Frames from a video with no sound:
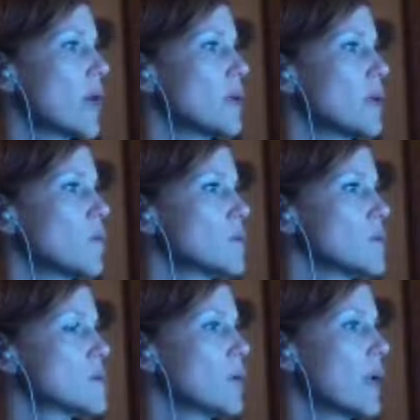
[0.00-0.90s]
n
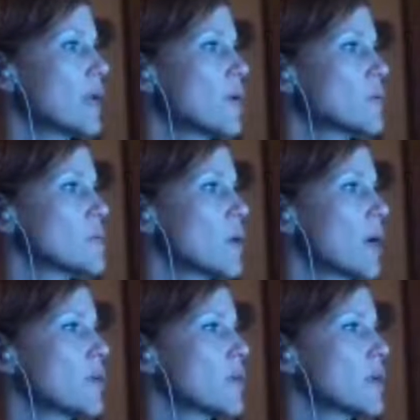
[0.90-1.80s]
equals
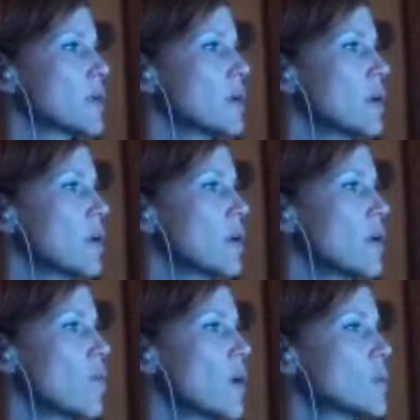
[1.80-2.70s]
100,
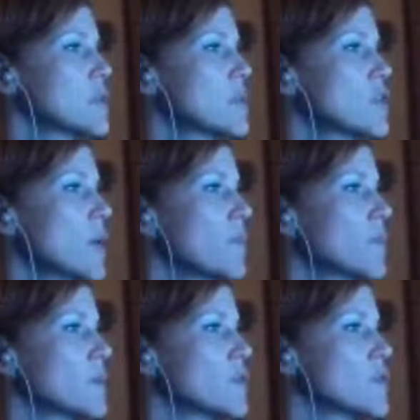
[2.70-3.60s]
what was the
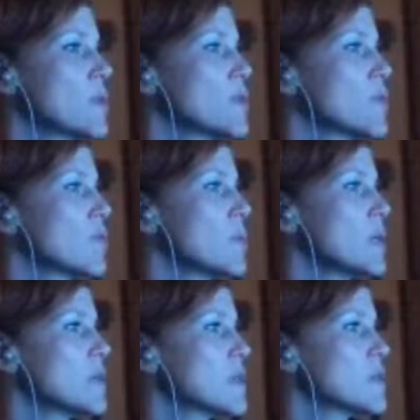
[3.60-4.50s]
shape of the
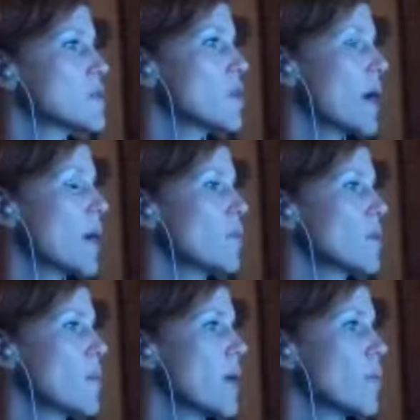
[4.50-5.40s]
distribution of means
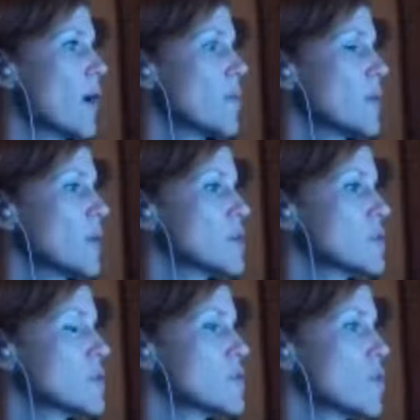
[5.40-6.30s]
histogram when the parent
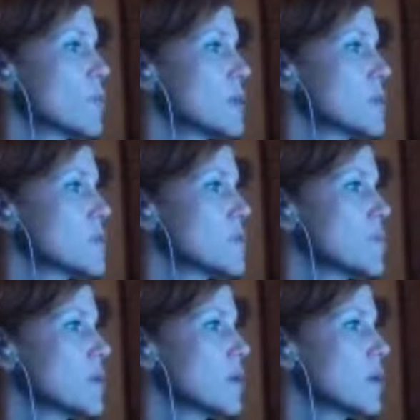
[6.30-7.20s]
population is normally
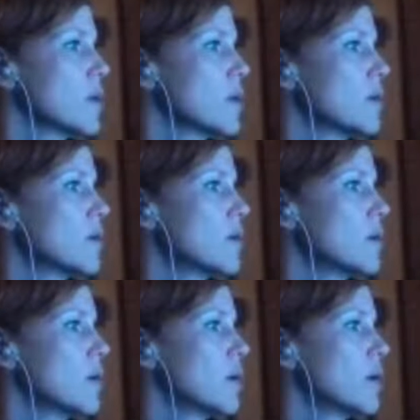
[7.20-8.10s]
distributed?
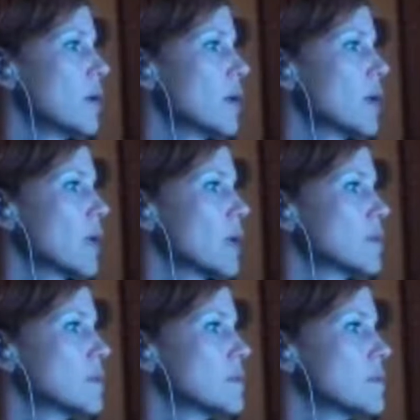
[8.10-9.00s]

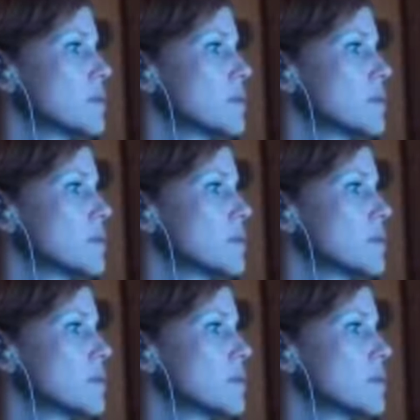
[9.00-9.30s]
Again,